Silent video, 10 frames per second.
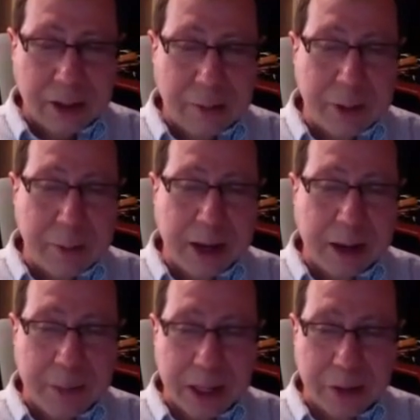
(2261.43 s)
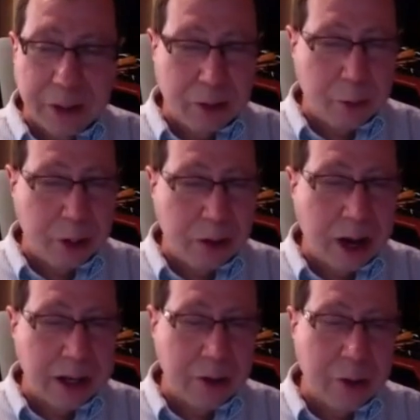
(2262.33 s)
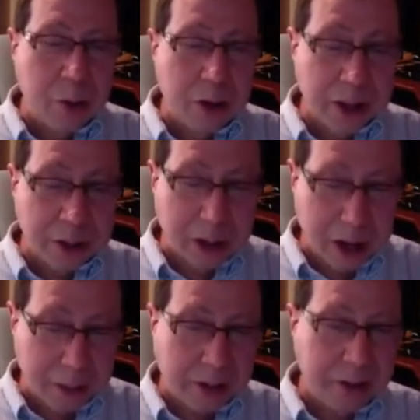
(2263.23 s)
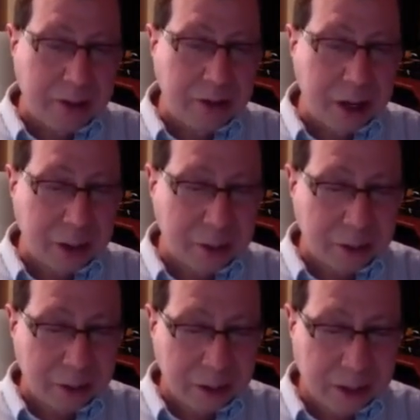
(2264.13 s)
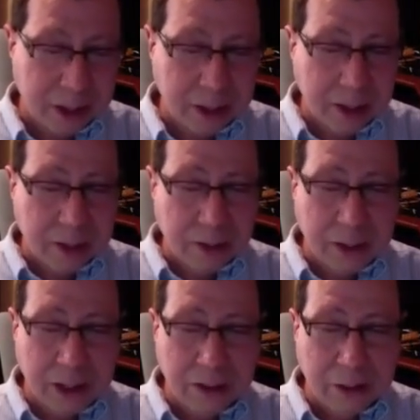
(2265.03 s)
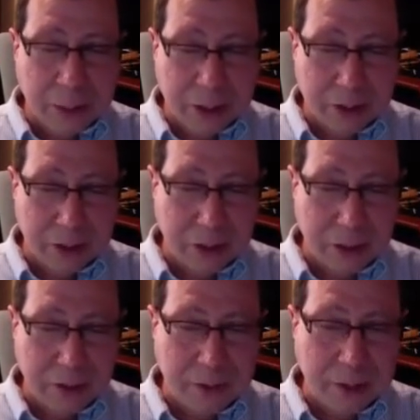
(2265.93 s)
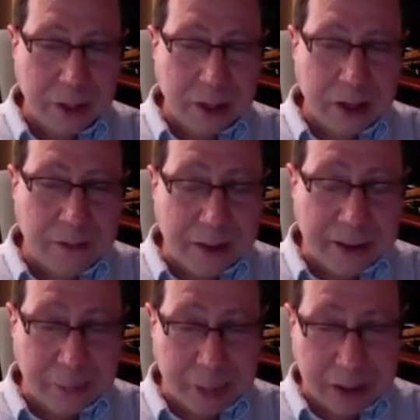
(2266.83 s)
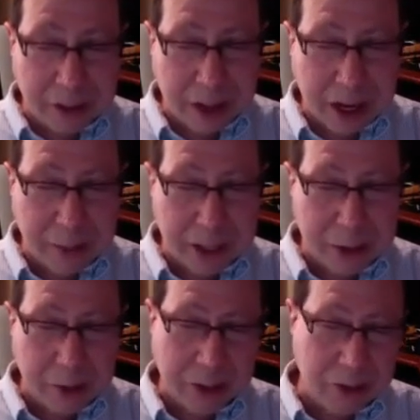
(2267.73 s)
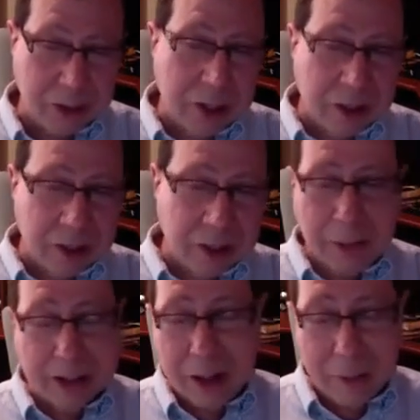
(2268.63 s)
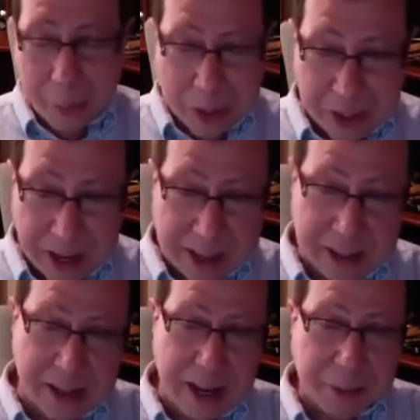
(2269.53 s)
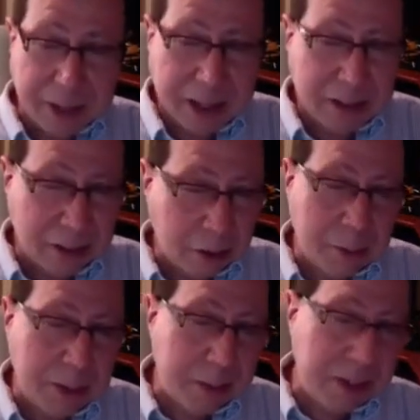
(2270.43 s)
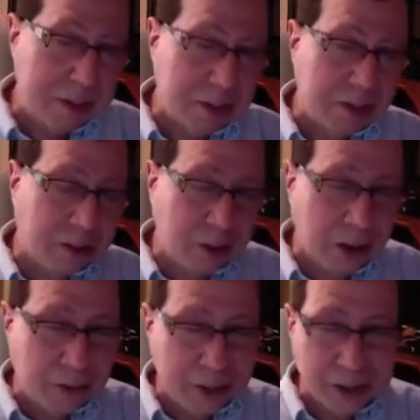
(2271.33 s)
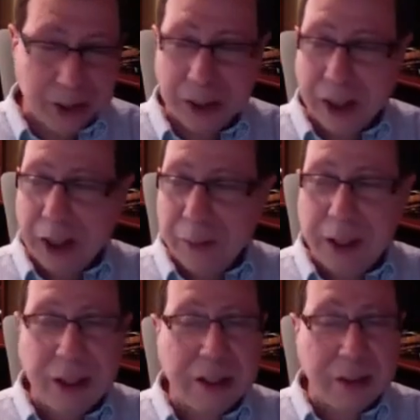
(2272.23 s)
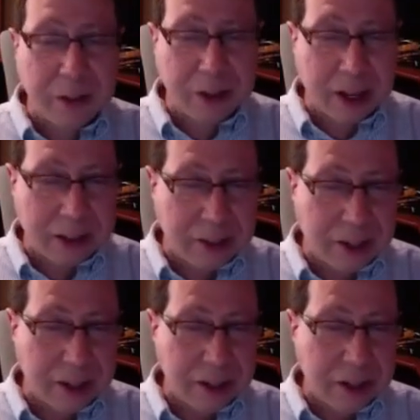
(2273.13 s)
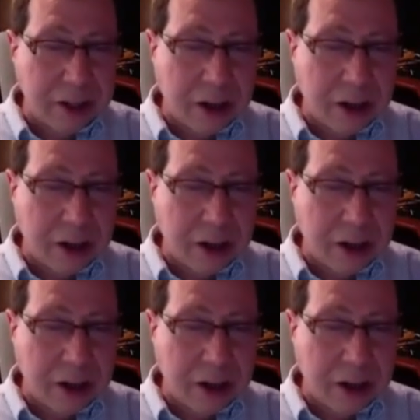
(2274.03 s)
let me make a matrix where I know more than the libraries know, okay? So here's a picture of a very special kind of matrix. It might come up in an application, or maybe it's just artificial, but it'll give you the idea.